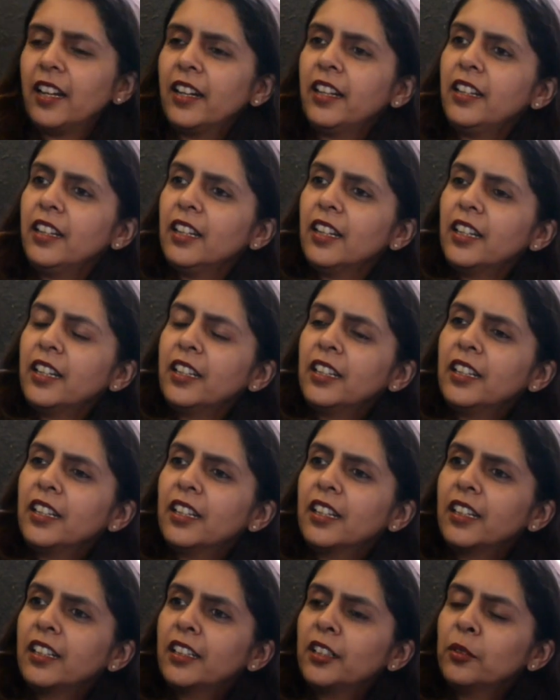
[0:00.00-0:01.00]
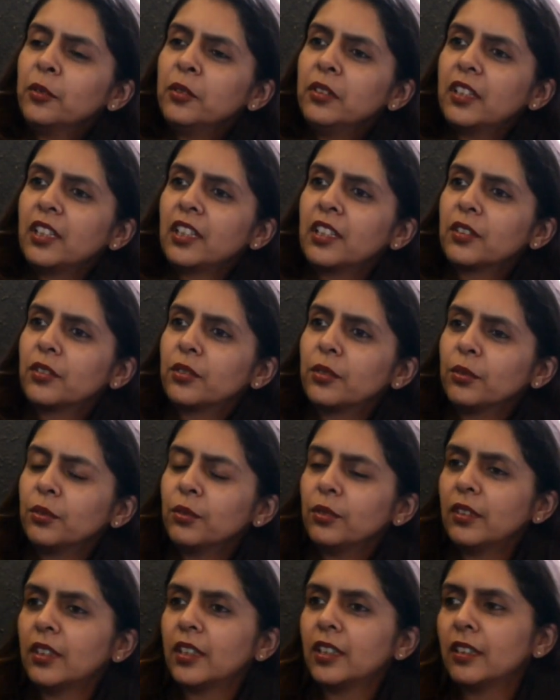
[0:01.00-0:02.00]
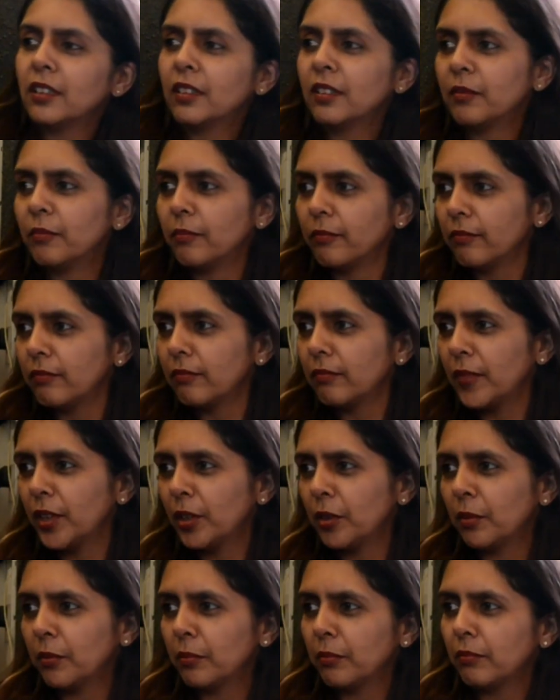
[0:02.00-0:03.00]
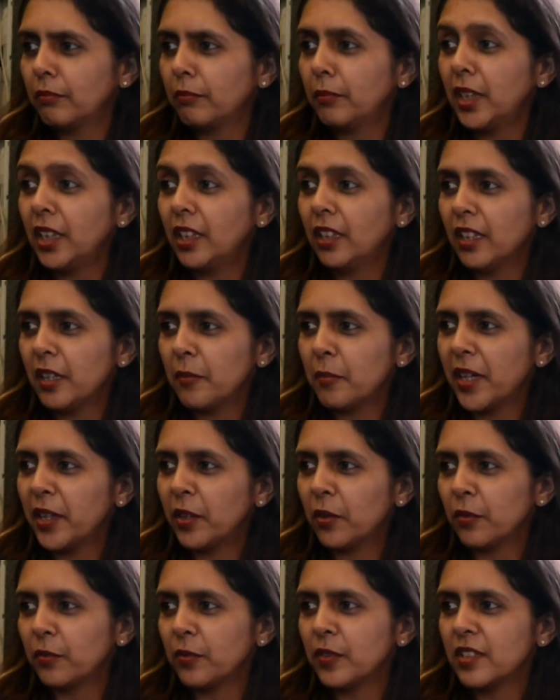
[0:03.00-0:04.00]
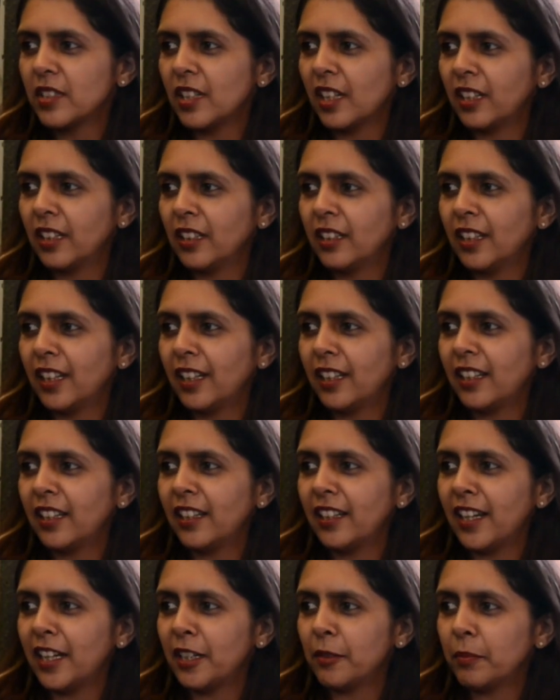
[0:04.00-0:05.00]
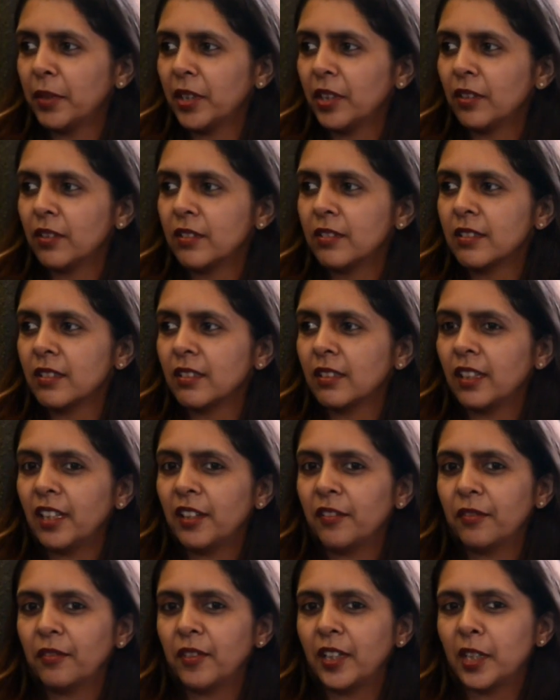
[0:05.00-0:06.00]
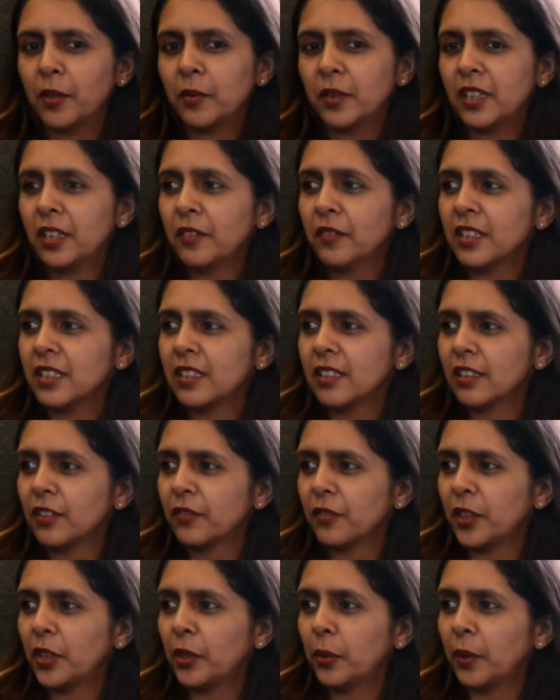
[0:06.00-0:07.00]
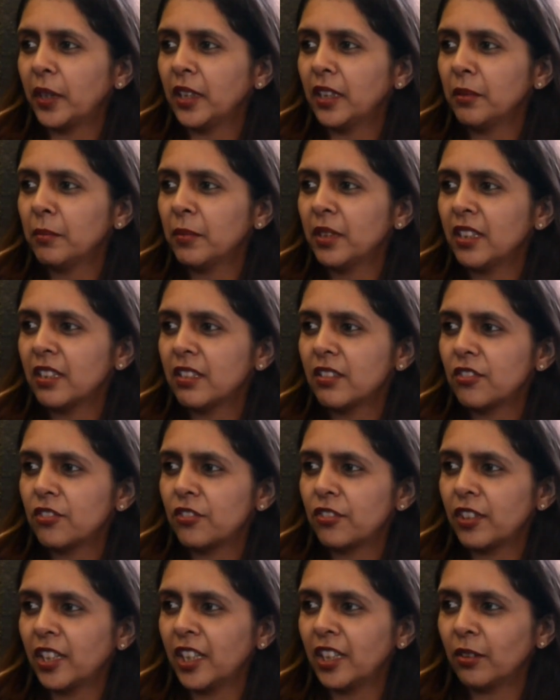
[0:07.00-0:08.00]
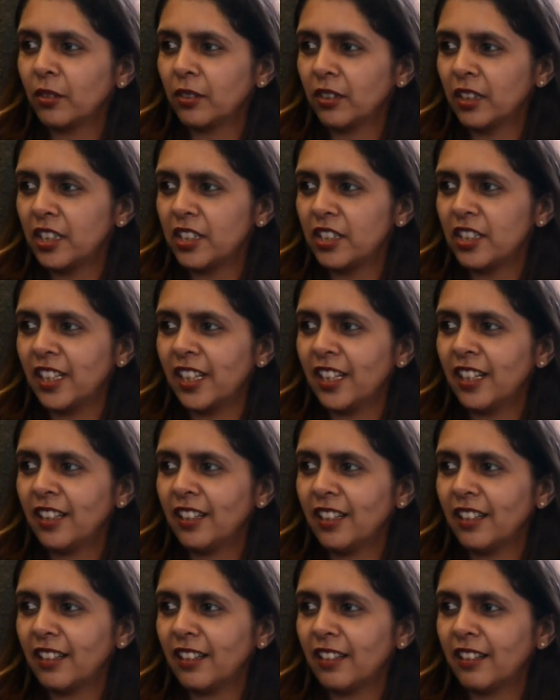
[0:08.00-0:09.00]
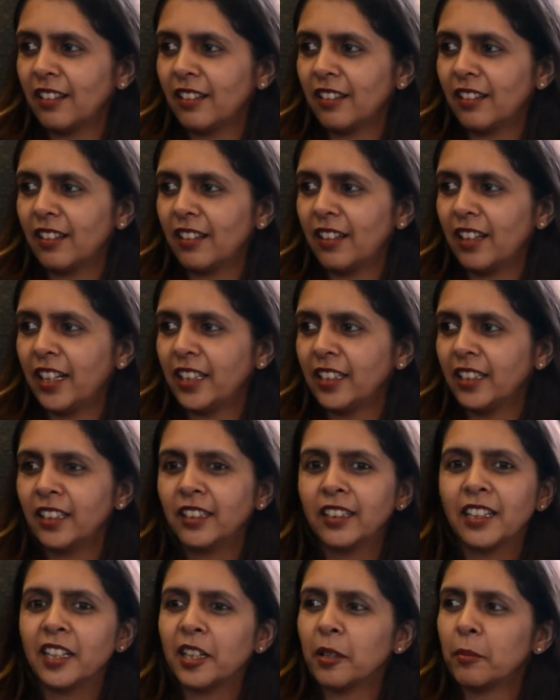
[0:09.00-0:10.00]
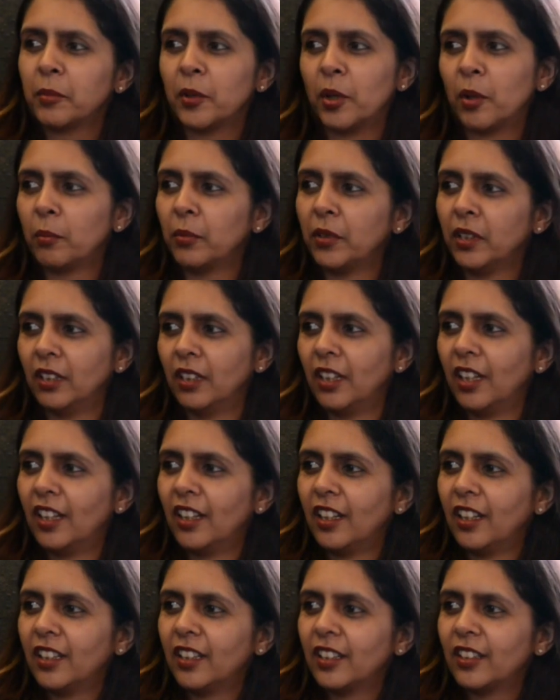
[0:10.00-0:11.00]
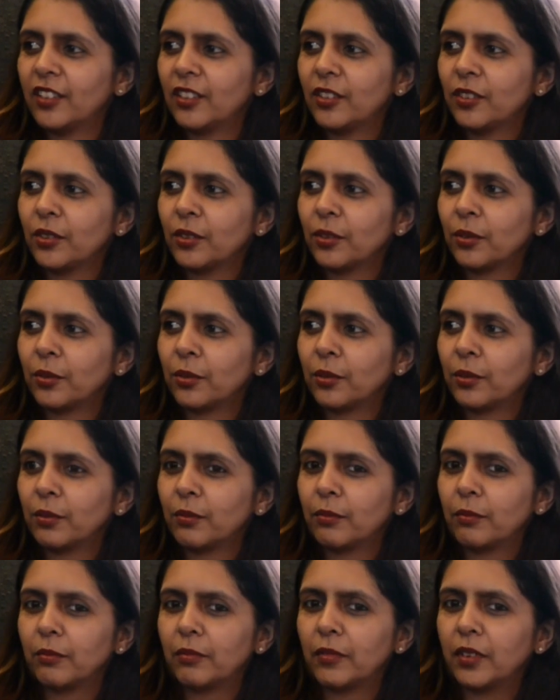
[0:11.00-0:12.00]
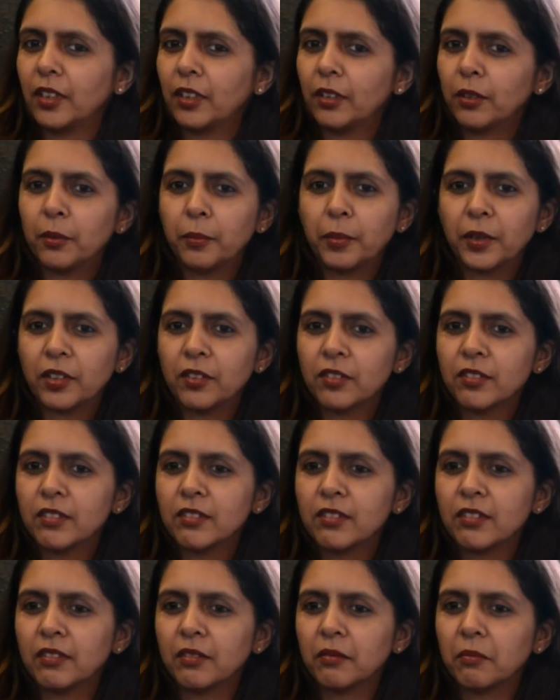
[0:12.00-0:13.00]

I don't think so. Me and my office are in that plan because if anyone even sits for 20 minutes straight on their chair, I think they're abnormal. So, because